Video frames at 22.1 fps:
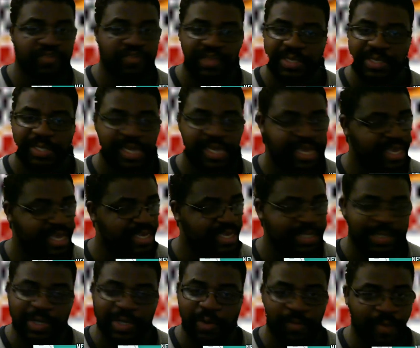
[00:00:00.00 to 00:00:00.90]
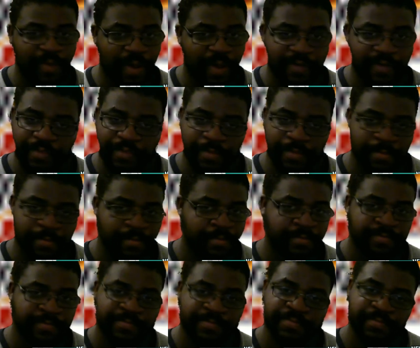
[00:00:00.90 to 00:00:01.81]
change, no nothing.
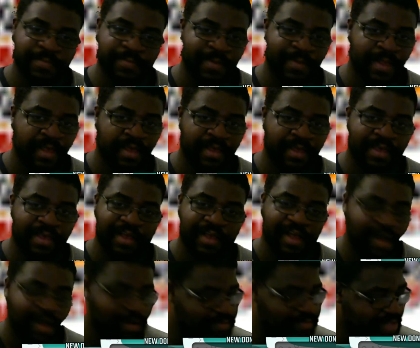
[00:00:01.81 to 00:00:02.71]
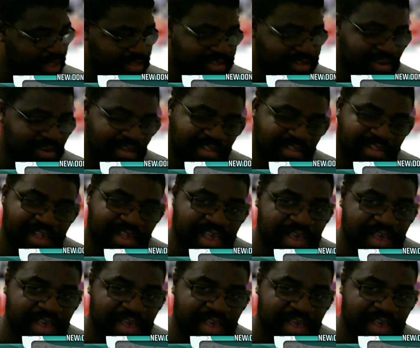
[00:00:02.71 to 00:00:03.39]
Comes out to the same